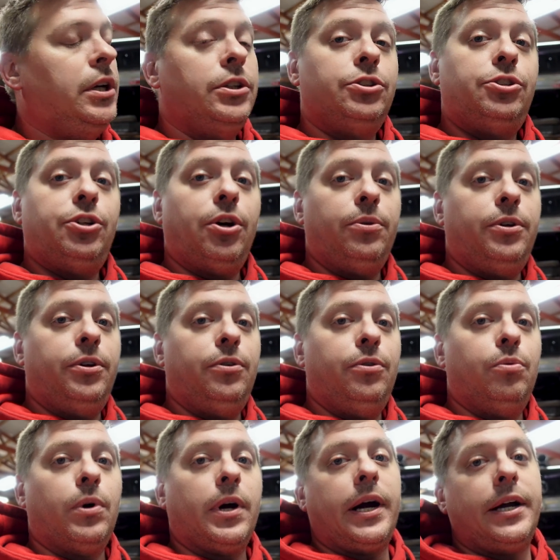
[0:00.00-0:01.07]
show you
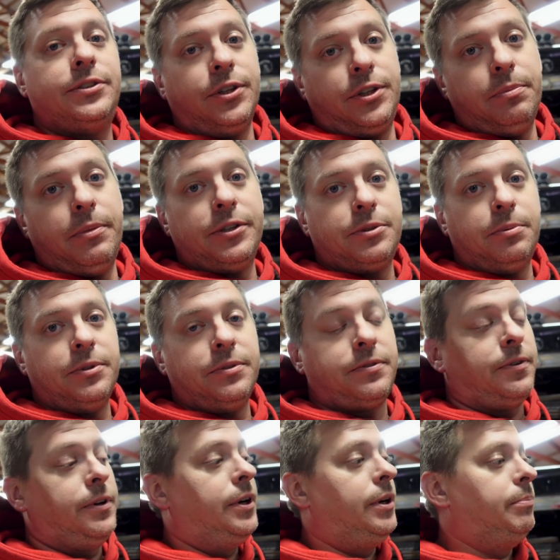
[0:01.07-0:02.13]
where I took the measurements
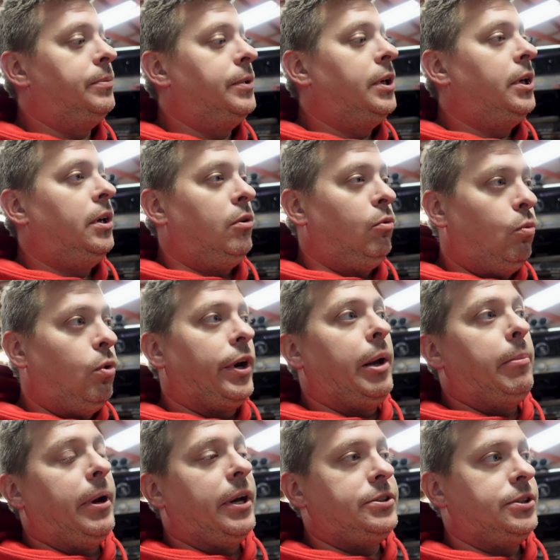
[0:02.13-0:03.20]
from, what
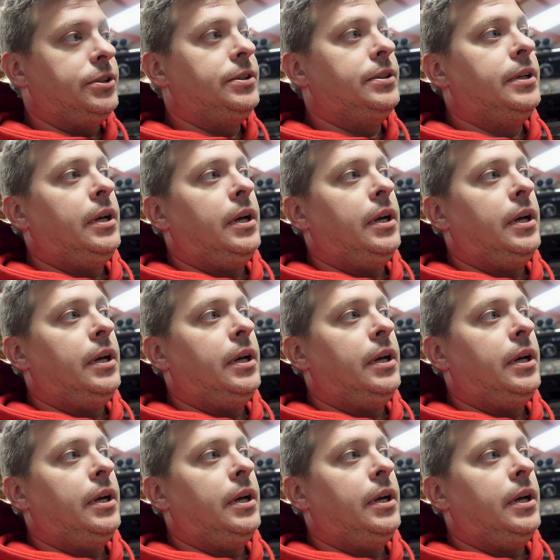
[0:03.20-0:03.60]
I measured,